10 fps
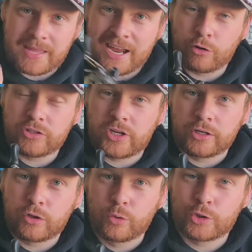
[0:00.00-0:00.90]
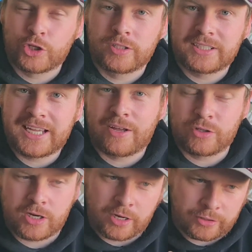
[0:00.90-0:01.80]
Err on the side of caution, get out in
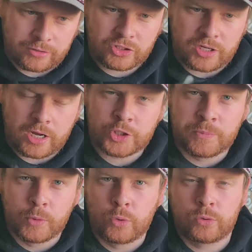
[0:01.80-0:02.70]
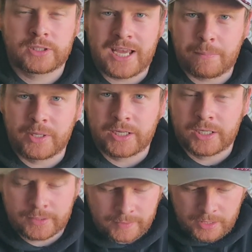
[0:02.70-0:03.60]
the garden, start small, get
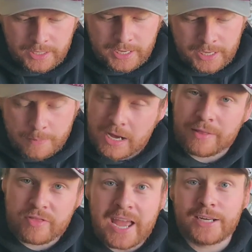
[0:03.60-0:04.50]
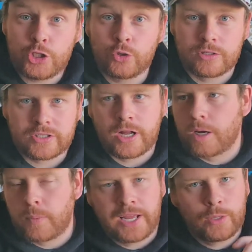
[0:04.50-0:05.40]
bigger, and then you can
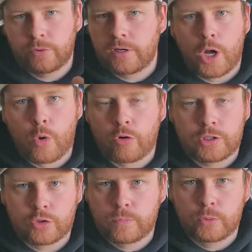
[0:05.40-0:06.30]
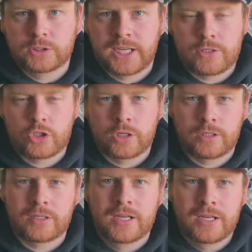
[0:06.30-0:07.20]
start playing with lowering your spool
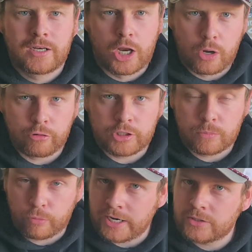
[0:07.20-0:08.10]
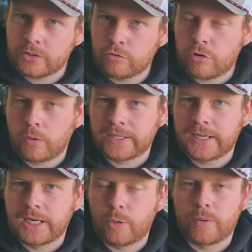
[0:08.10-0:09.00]
tension, lowering your brakes, controlling
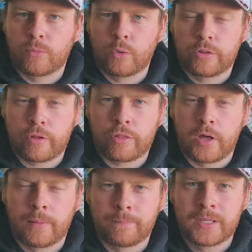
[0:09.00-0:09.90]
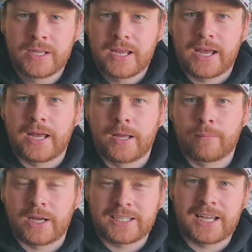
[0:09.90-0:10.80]
it a little bit more with your thumb,
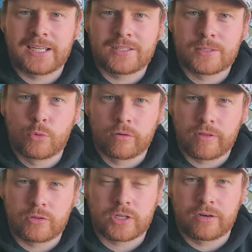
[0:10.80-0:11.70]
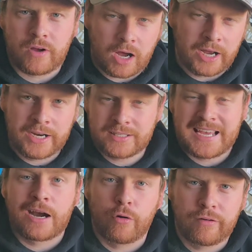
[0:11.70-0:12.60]
and getting into more of those kind of higher
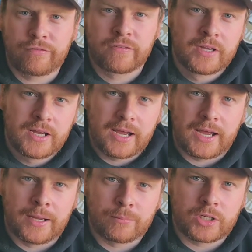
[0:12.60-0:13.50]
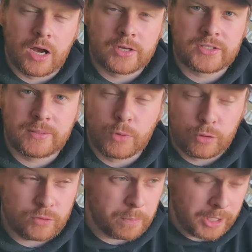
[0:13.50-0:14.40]
tariff casting
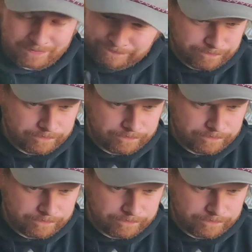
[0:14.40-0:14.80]
moves. But